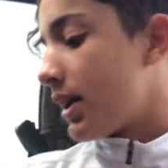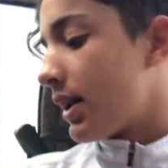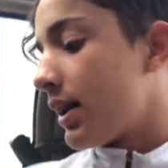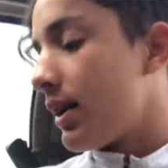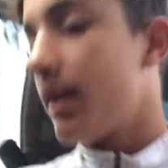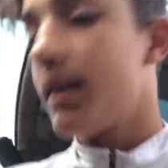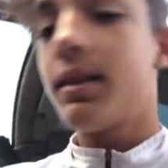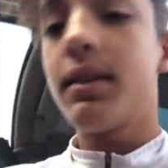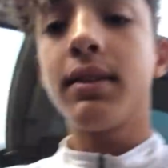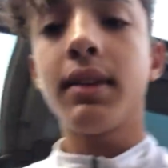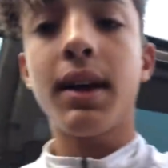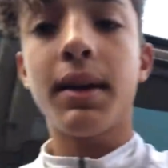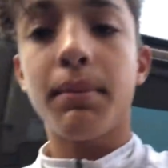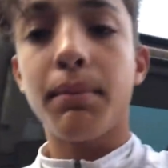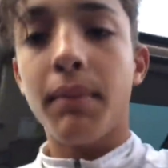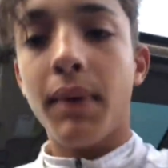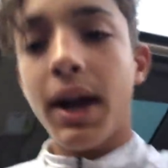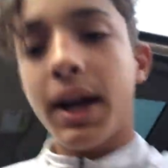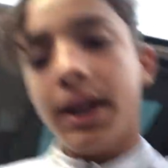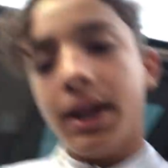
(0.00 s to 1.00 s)
This is like
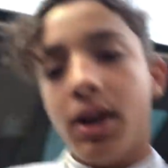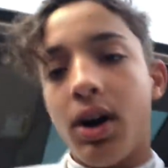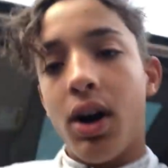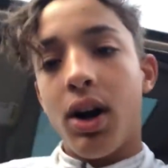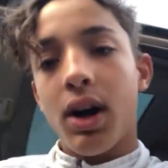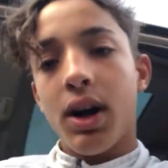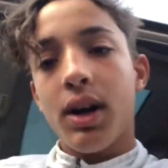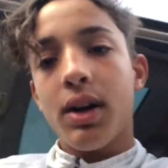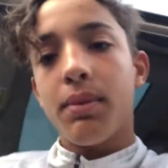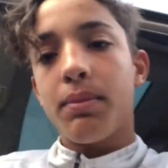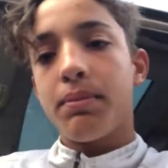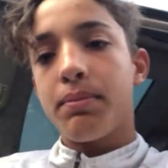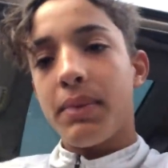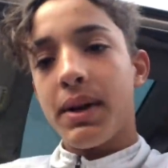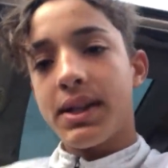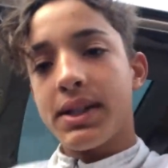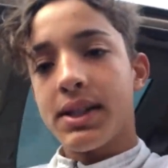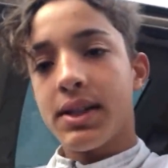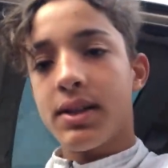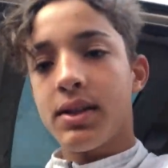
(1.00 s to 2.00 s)
my car,
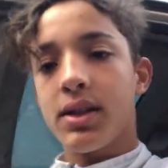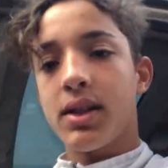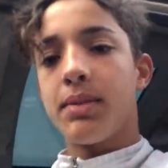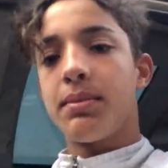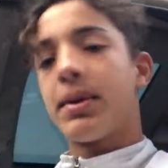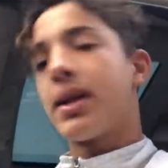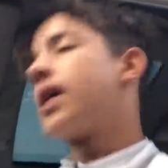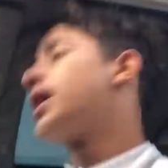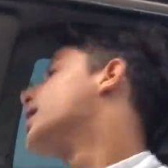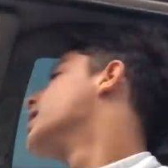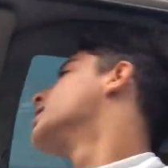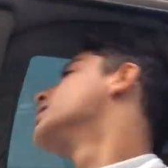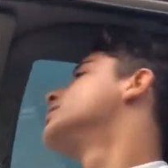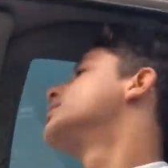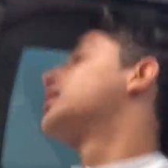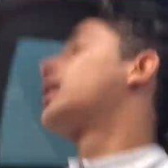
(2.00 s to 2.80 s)
basically, because